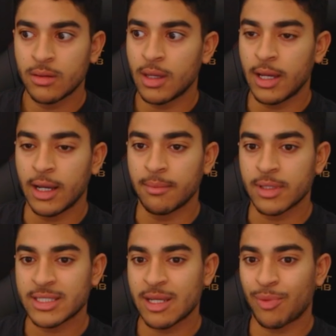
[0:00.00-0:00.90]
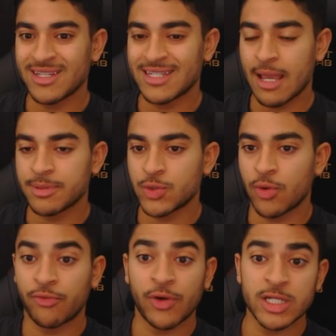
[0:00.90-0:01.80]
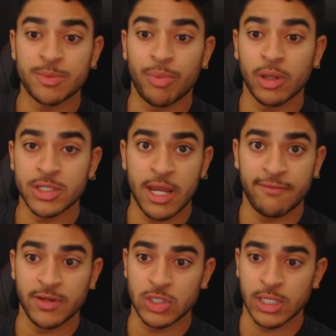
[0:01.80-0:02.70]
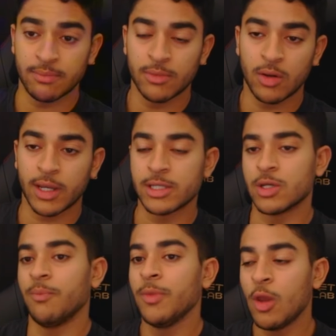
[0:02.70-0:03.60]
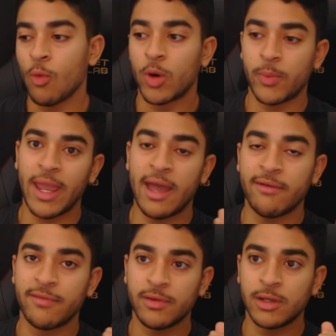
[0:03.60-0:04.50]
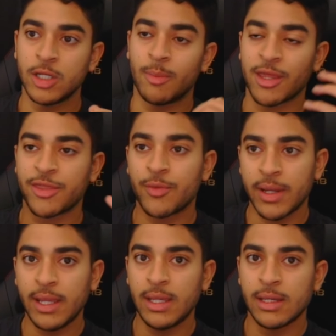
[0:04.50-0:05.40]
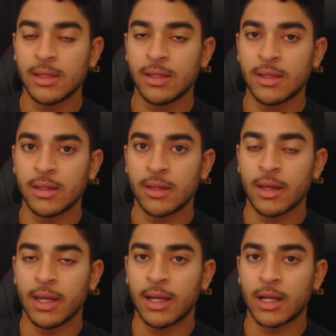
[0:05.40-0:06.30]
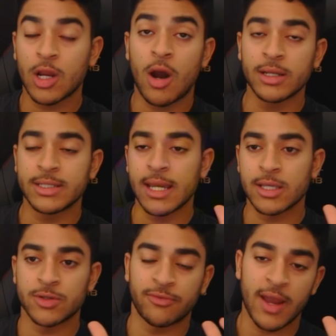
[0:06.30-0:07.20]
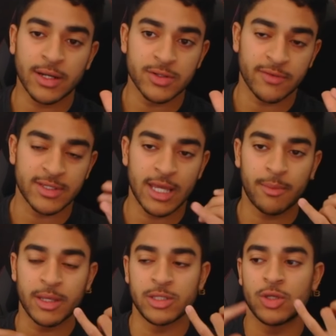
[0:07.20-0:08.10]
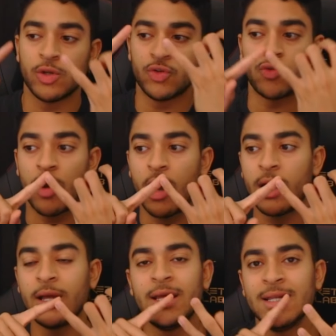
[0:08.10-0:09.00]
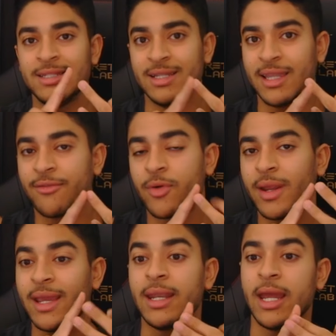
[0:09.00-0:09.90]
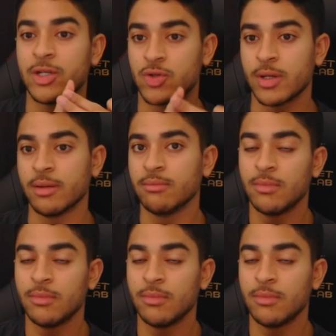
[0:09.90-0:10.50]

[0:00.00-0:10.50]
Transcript: Let's say price taps into a fresh bullish FVG. Okay, so what do we have? My three contexts or factors of a setup is draw, delivery, and entry.